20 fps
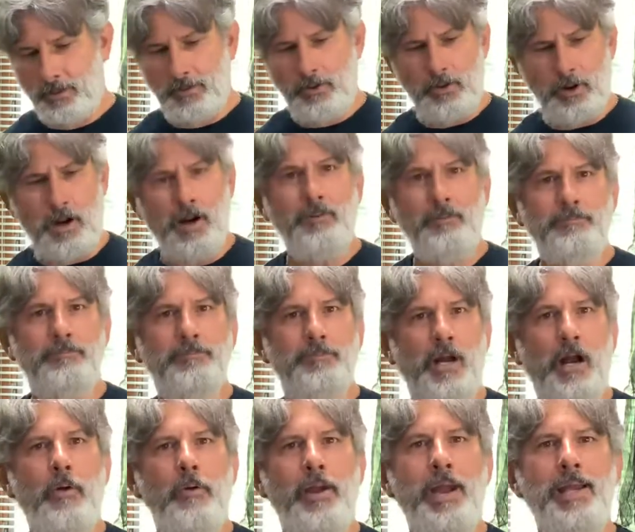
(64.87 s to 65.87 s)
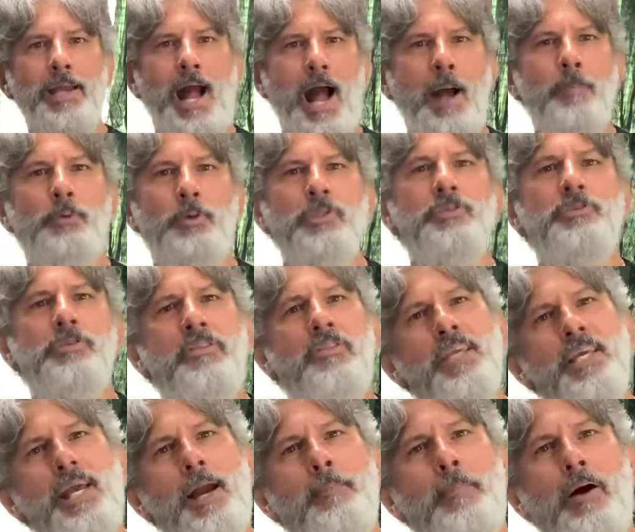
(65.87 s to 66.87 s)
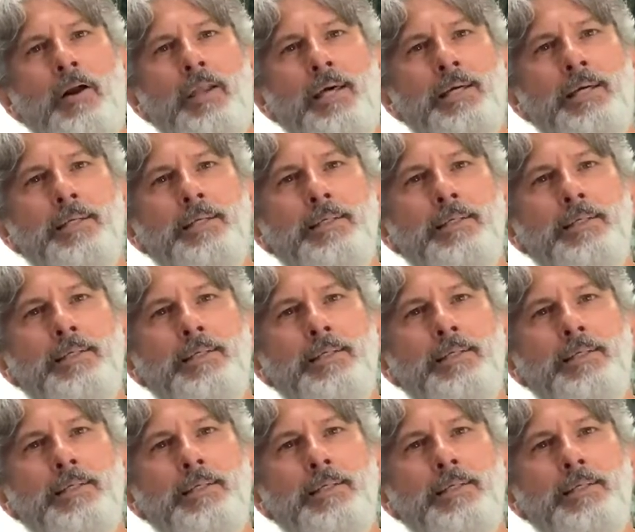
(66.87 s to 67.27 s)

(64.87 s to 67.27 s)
Well, all right, I'm going to think about it.